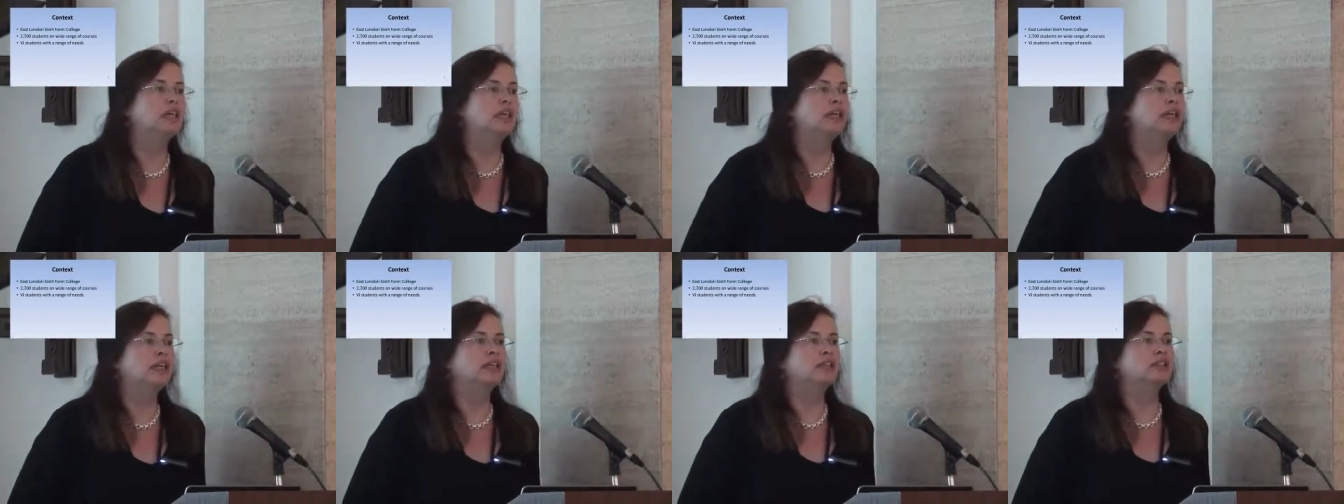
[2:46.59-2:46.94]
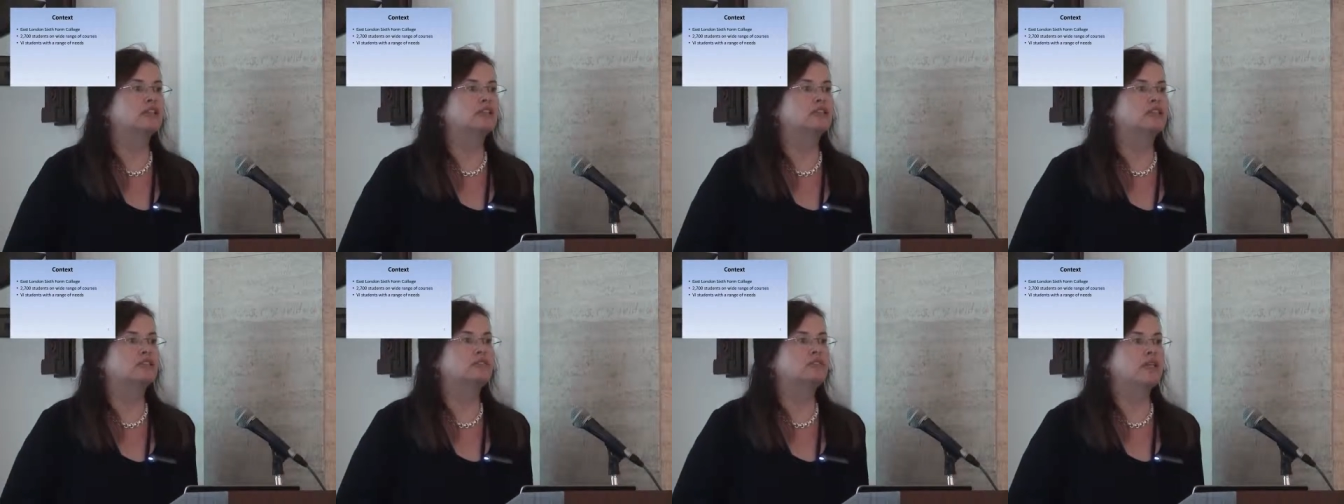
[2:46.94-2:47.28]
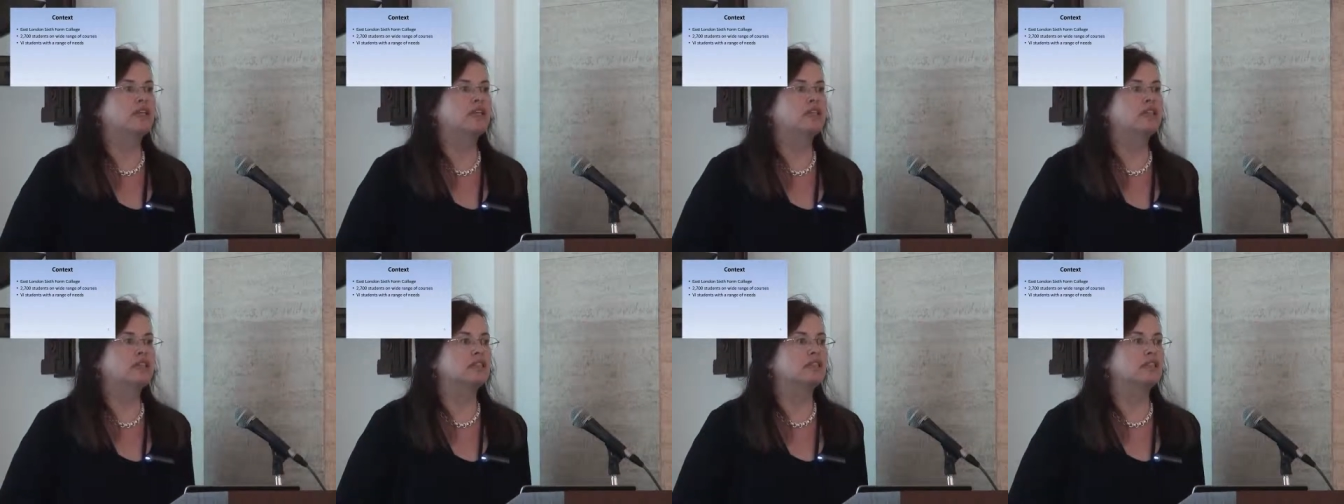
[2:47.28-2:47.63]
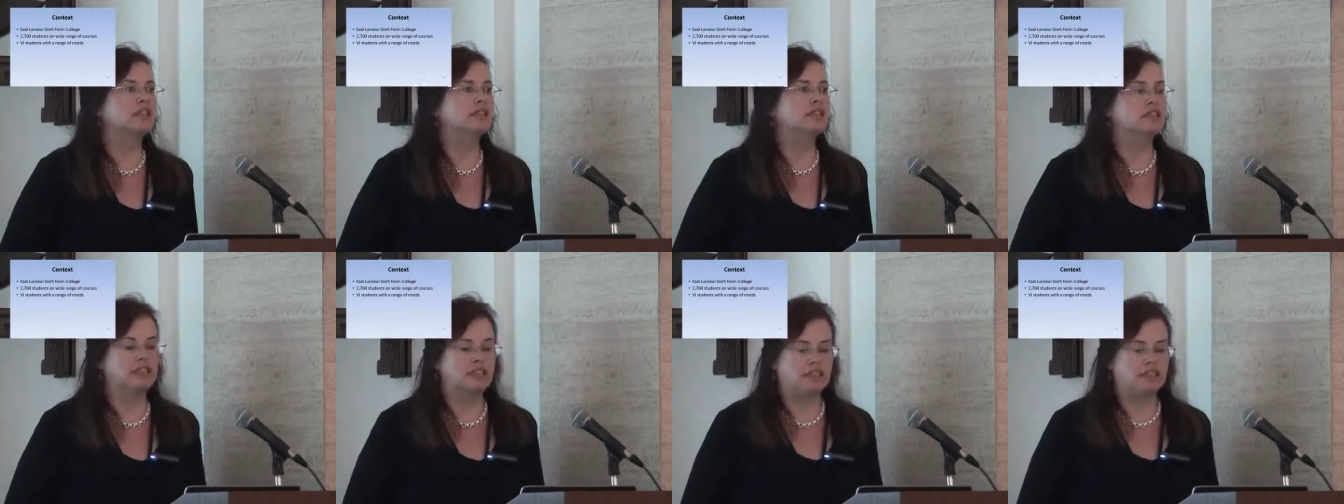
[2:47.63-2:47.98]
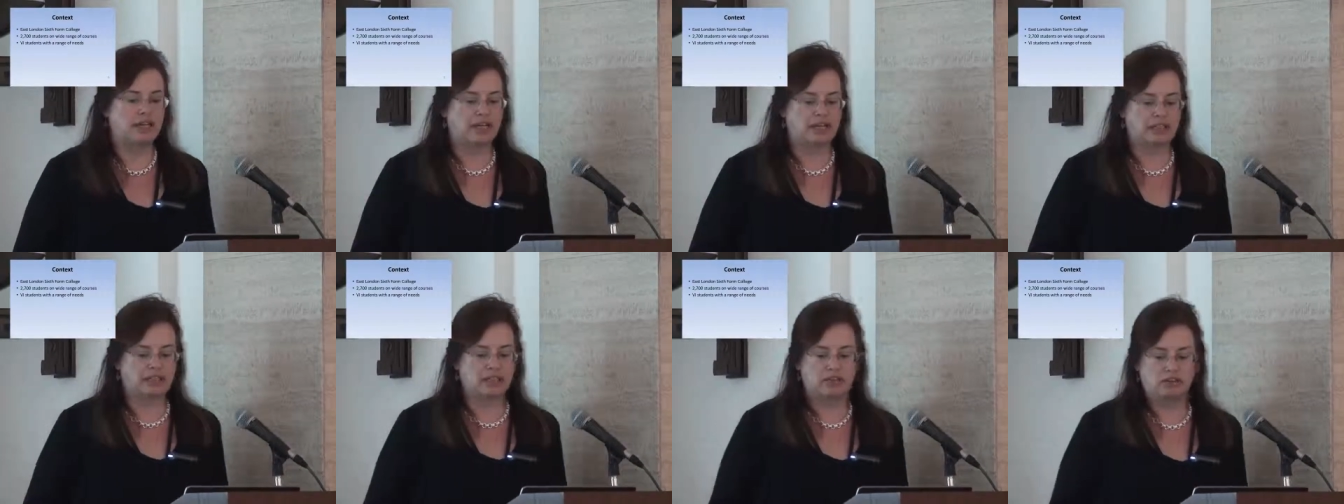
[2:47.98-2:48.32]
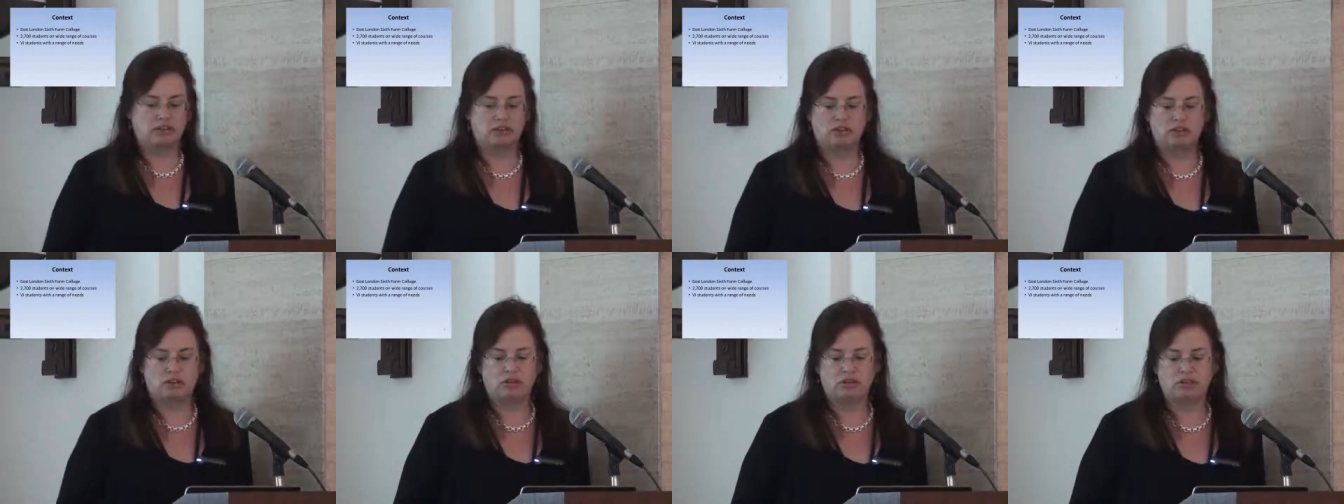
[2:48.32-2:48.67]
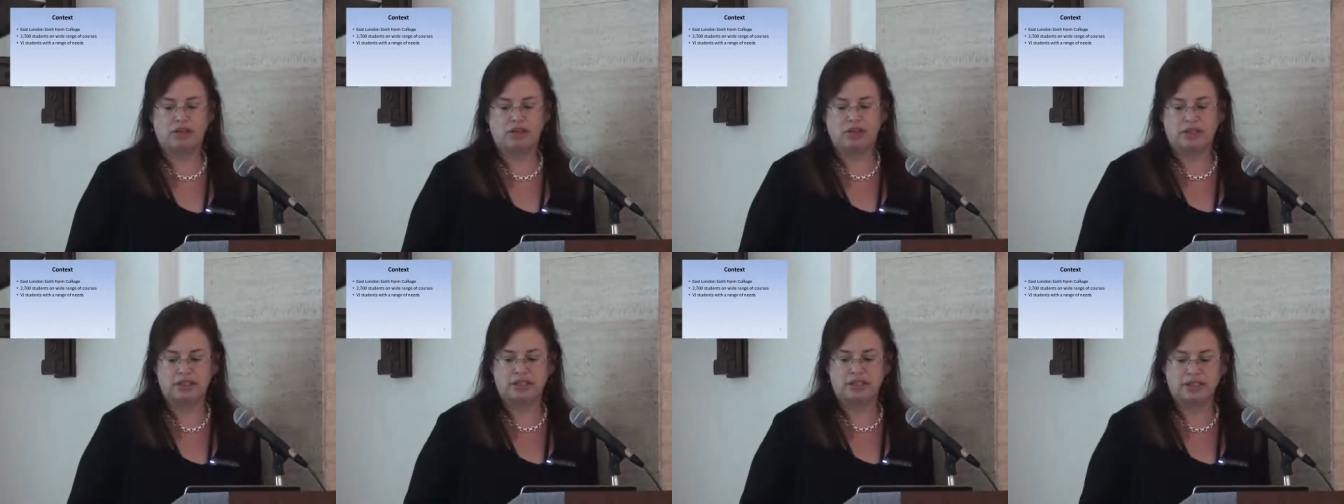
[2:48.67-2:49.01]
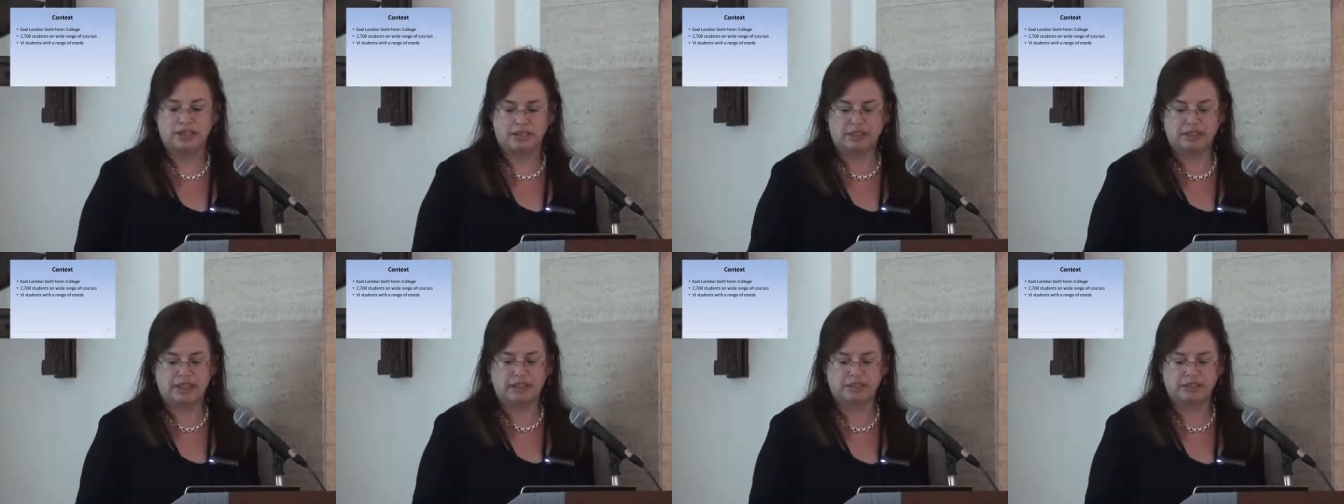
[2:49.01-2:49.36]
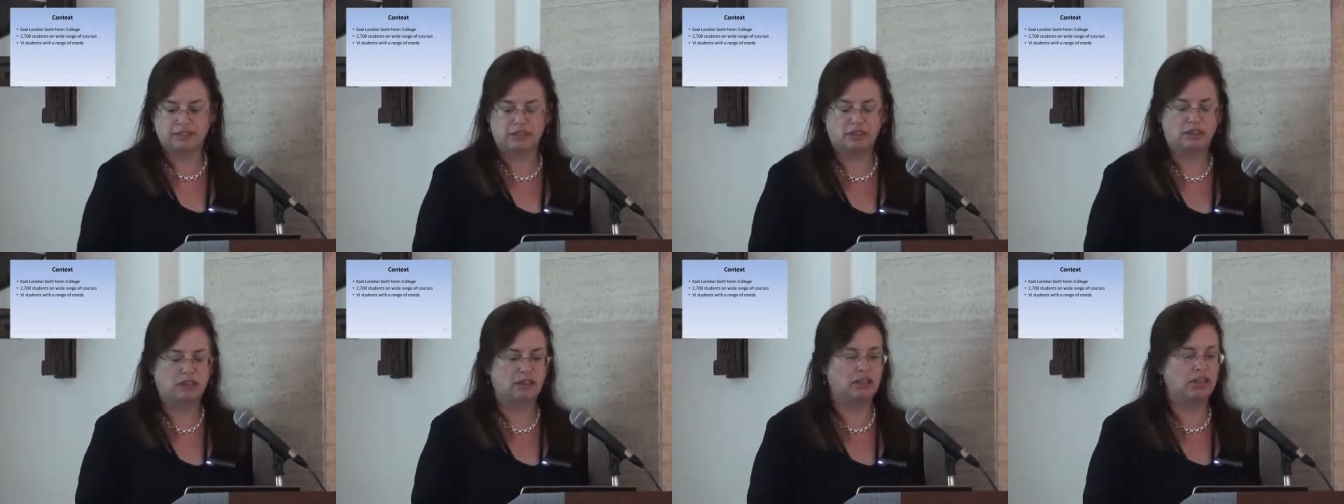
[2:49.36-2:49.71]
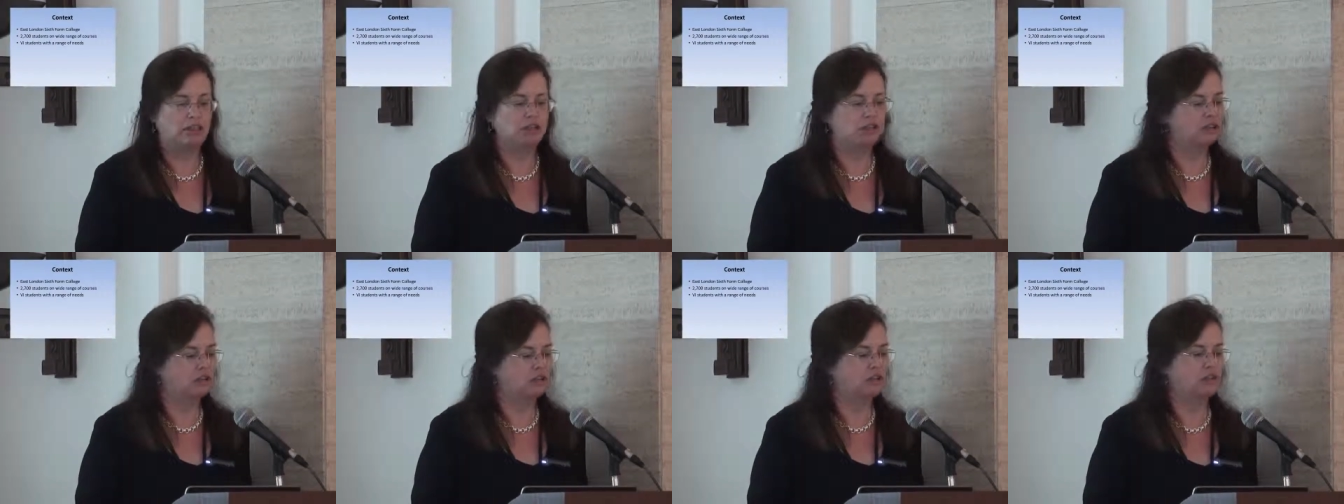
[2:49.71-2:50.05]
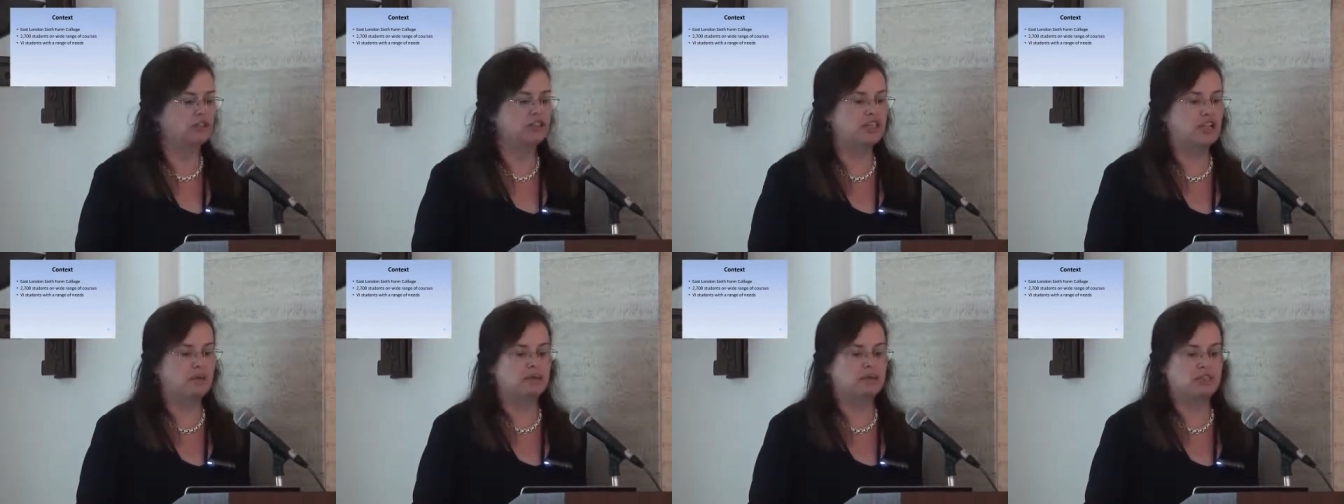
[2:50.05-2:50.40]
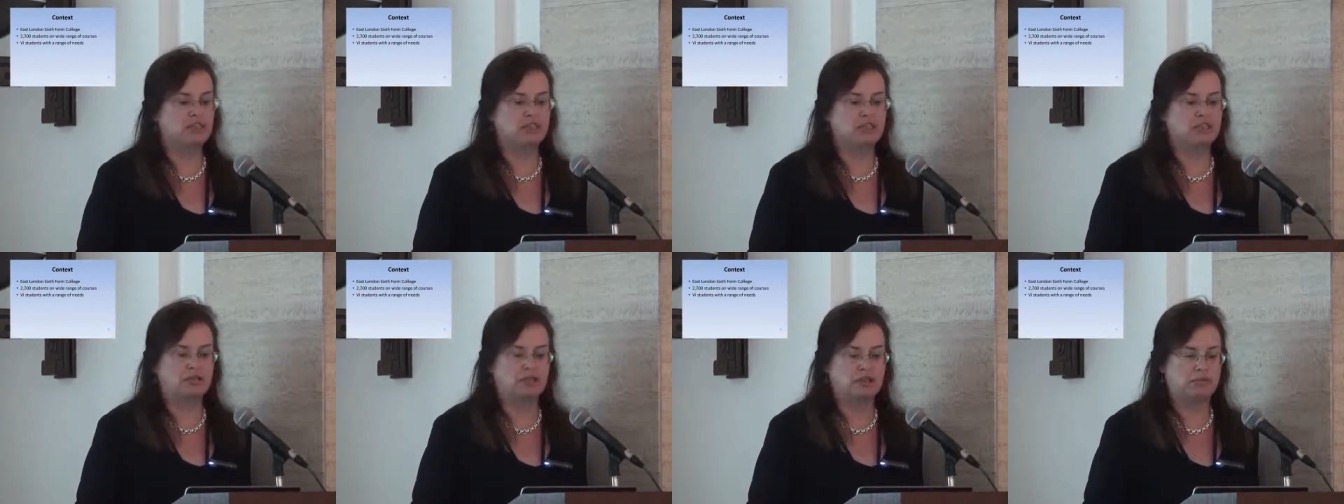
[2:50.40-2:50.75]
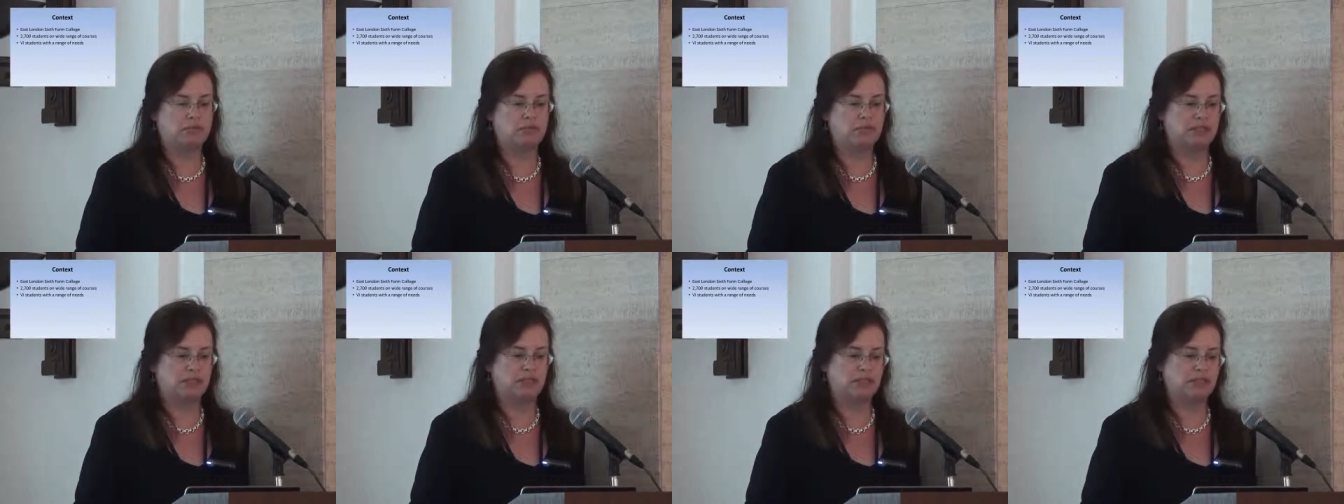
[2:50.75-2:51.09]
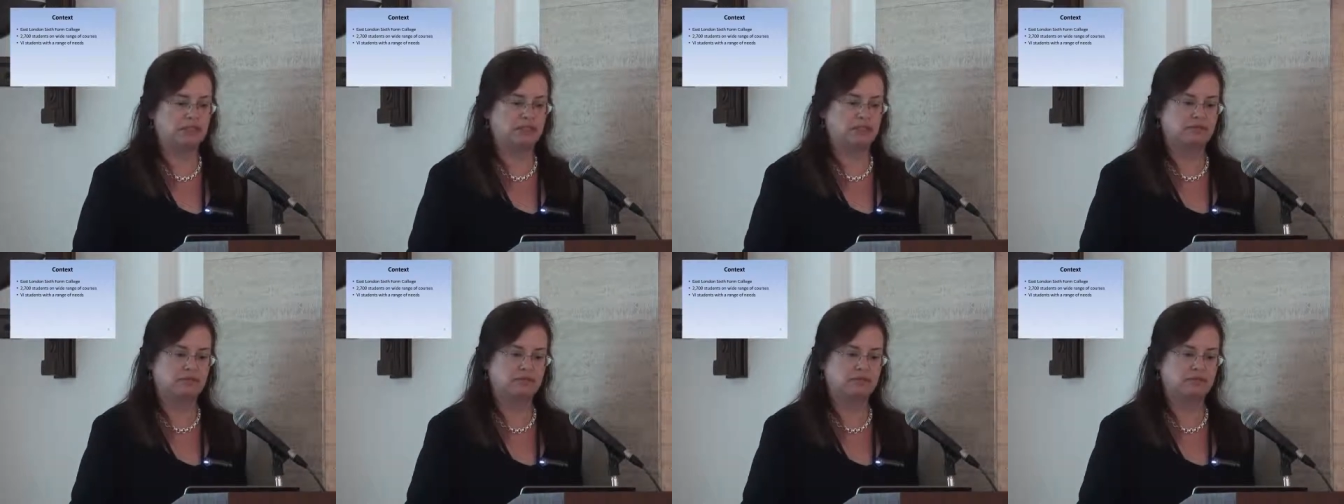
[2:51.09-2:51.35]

it could be that they need tactile drawings, etc., or adapted equipment.